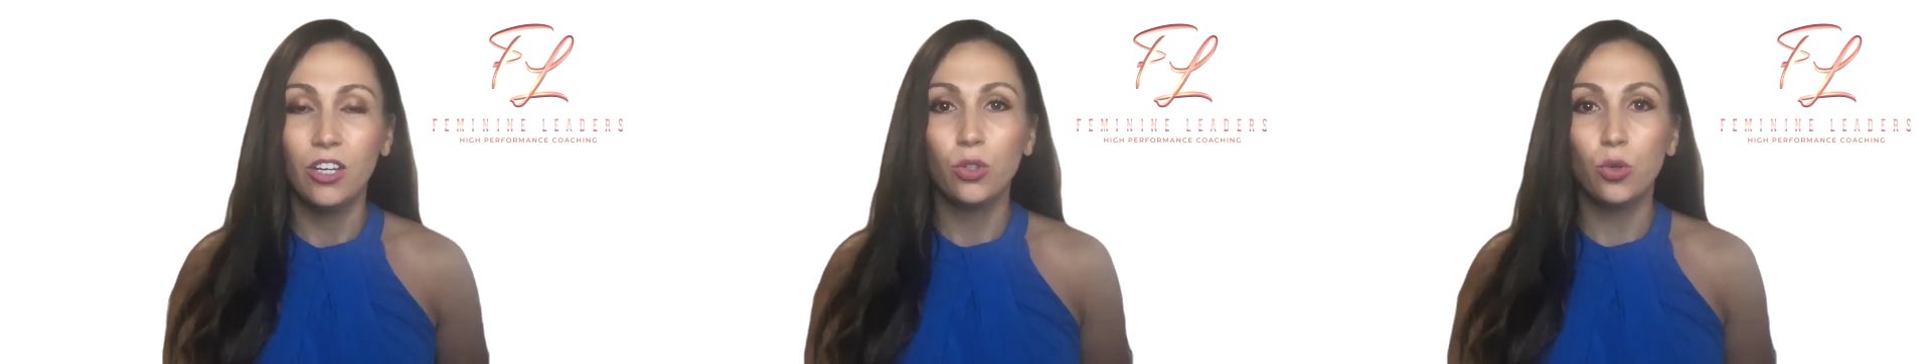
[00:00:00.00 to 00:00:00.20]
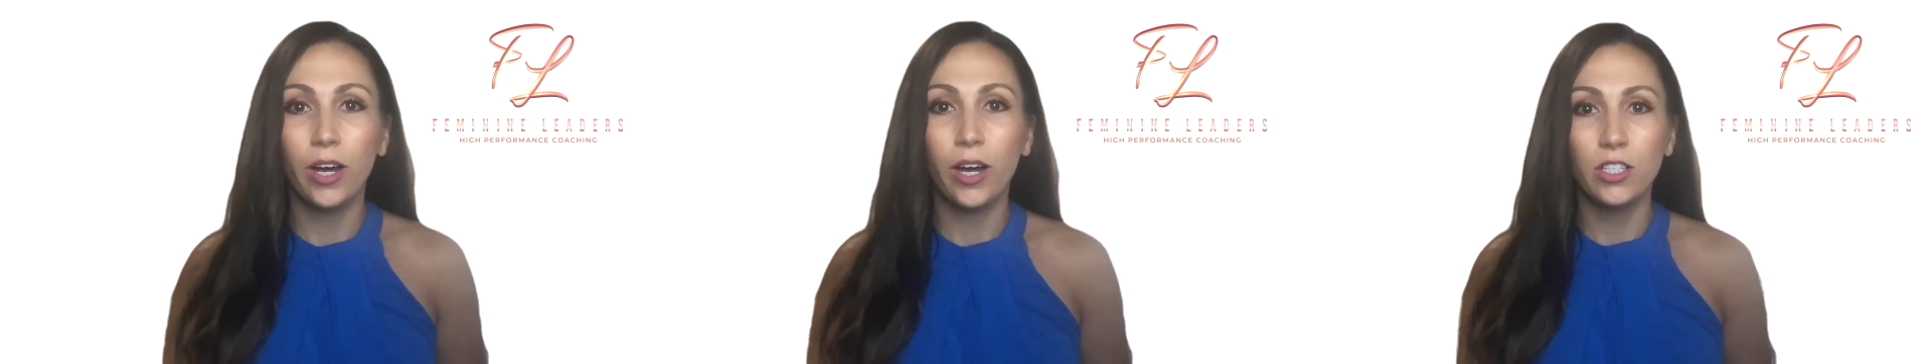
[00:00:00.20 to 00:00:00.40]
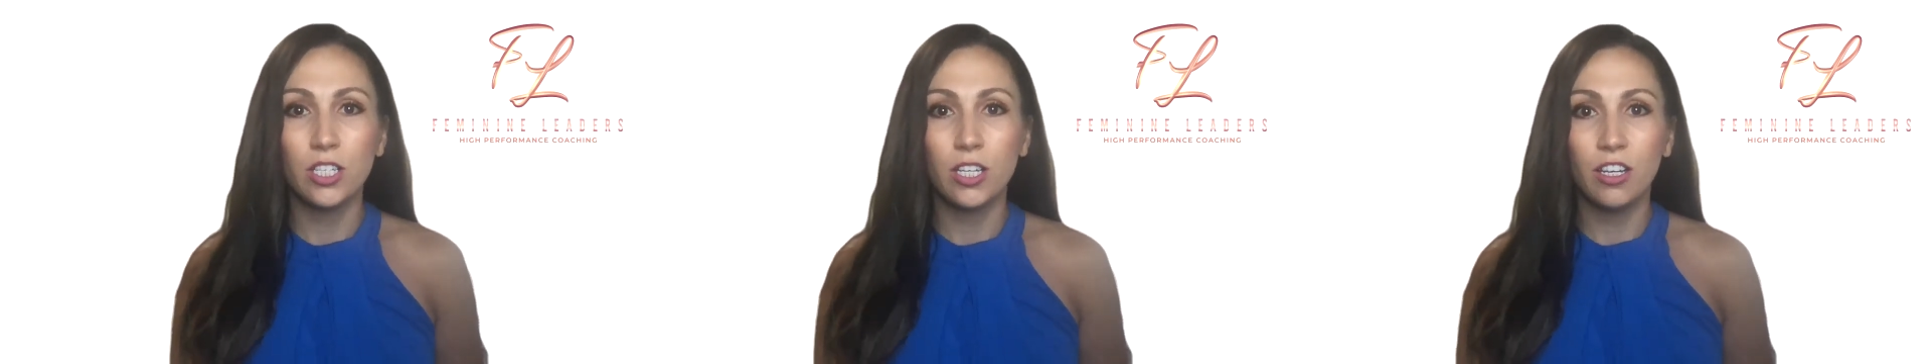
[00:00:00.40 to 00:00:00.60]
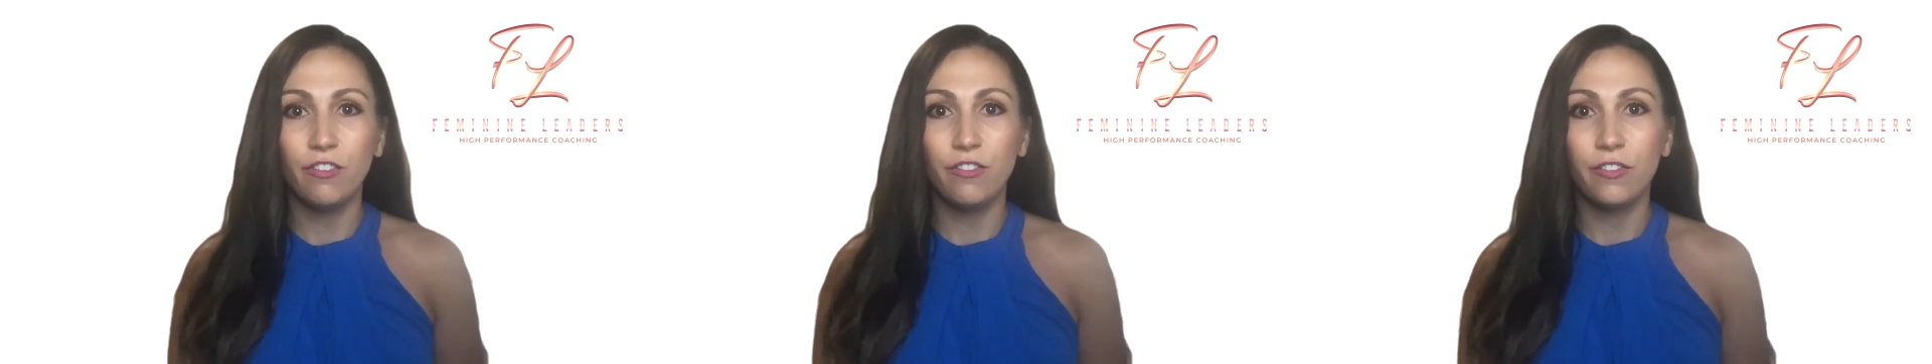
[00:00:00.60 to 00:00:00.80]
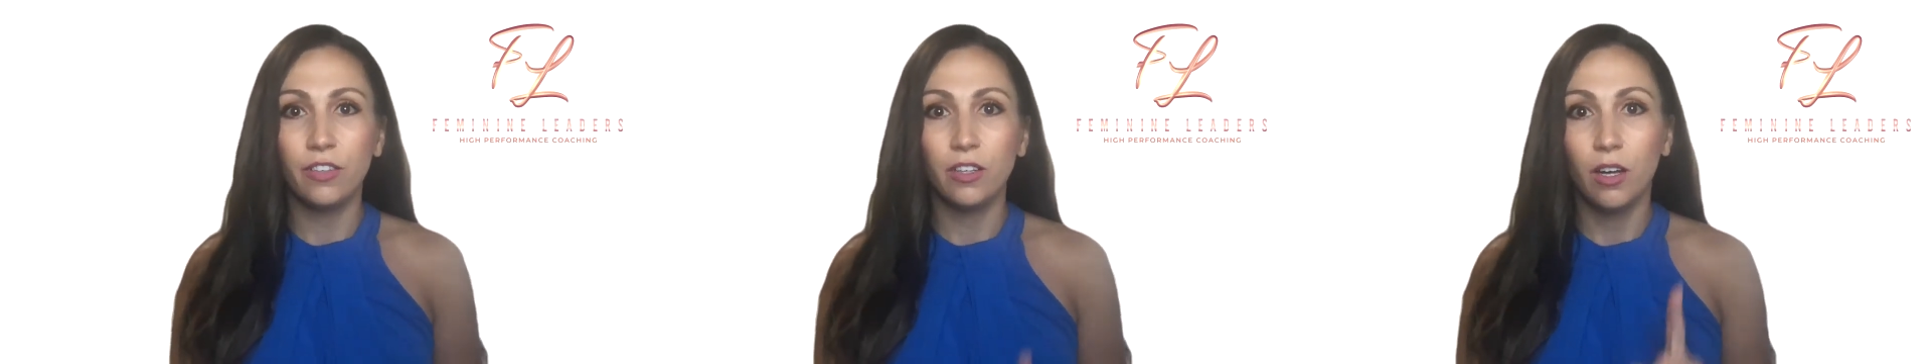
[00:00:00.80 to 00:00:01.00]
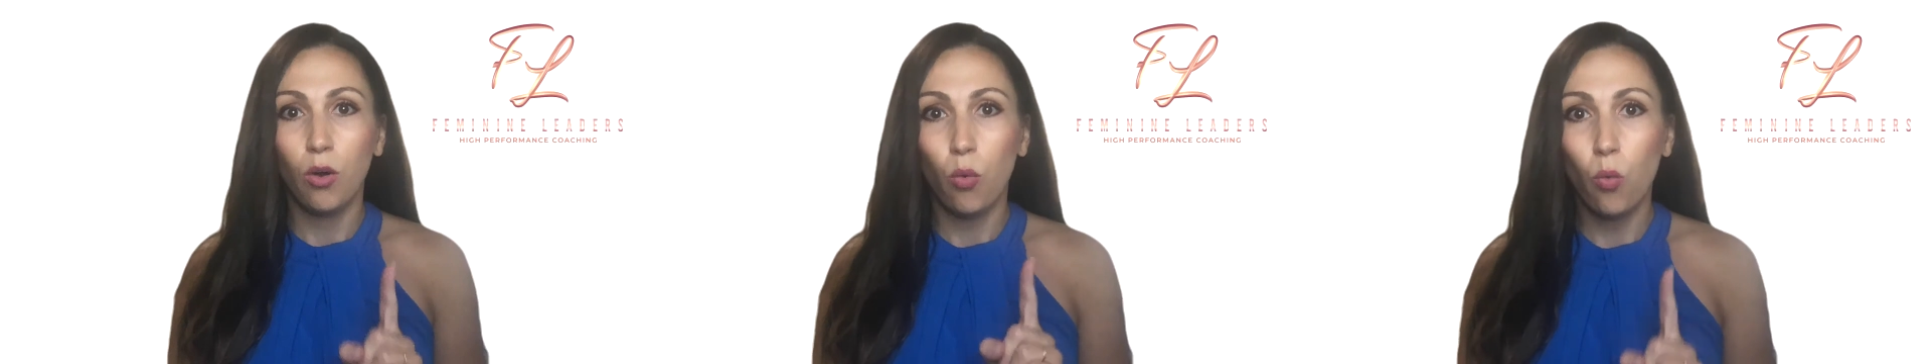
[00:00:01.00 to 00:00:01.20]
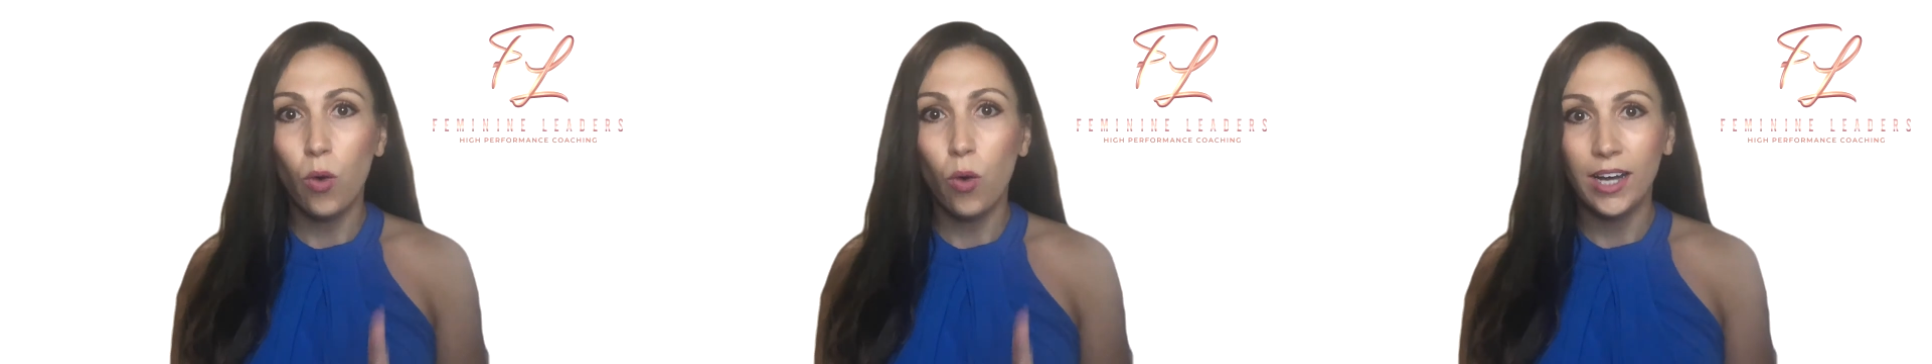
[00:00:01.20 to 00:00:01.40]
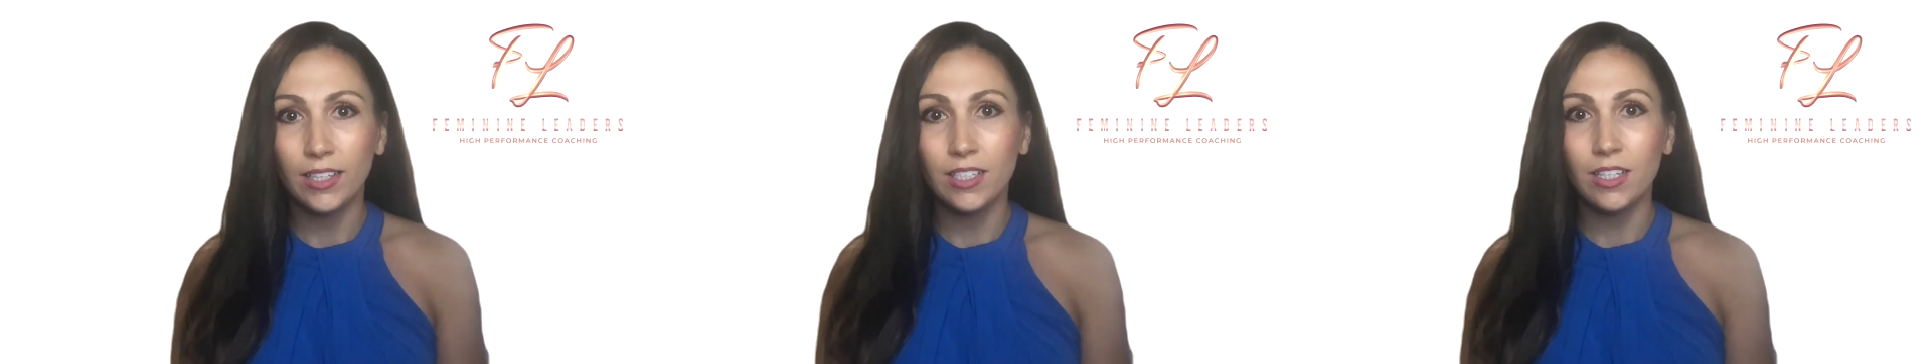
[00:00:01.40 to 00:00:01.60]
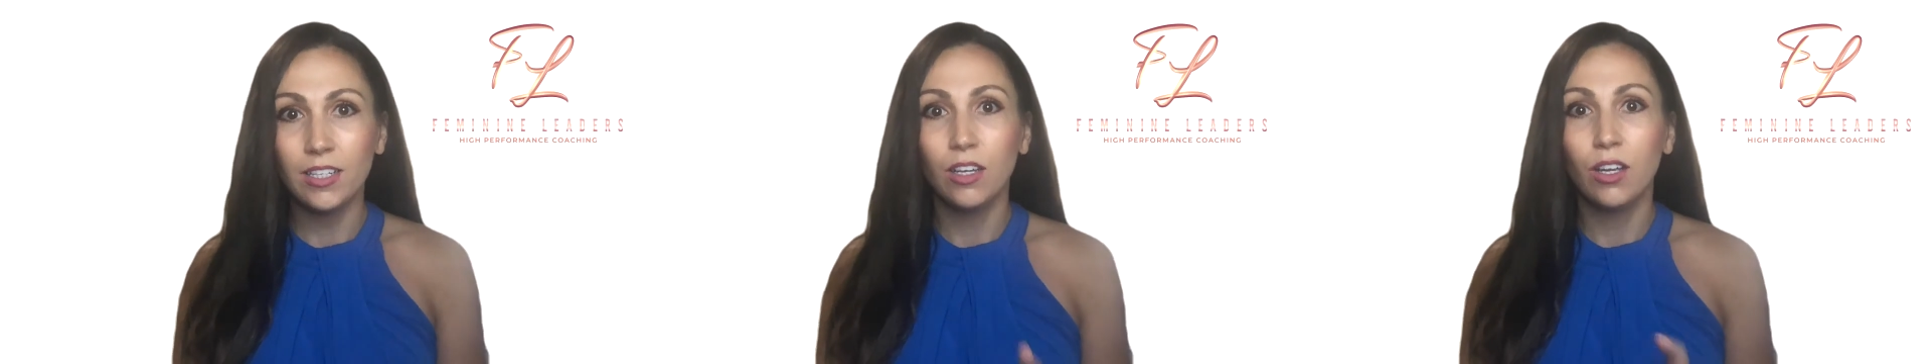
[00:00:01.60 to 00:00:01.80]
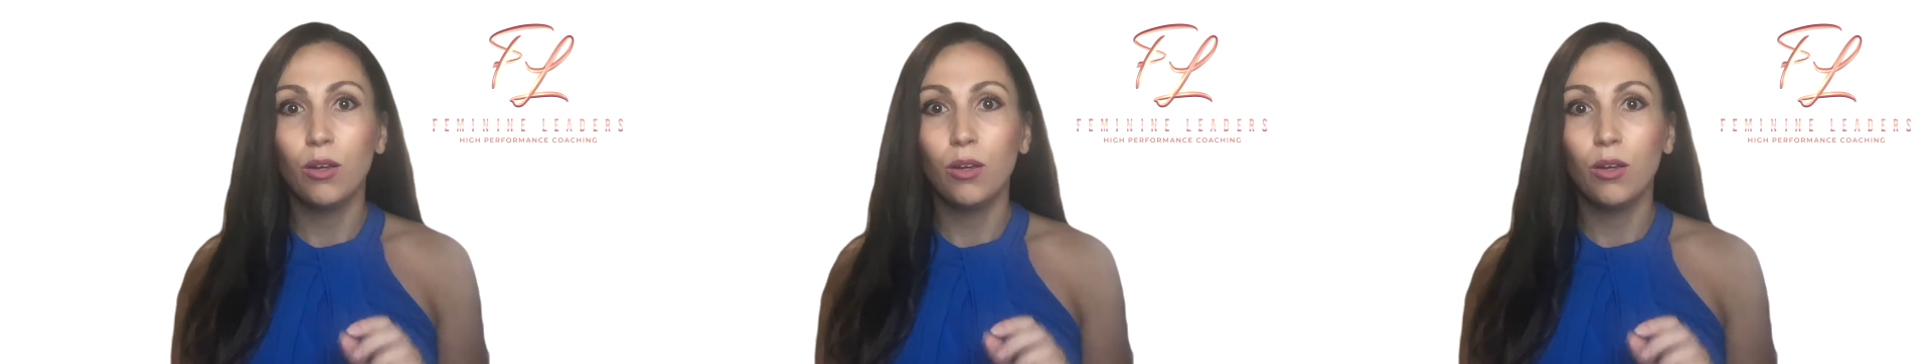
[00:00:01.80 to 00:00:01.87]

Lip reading: to achieve one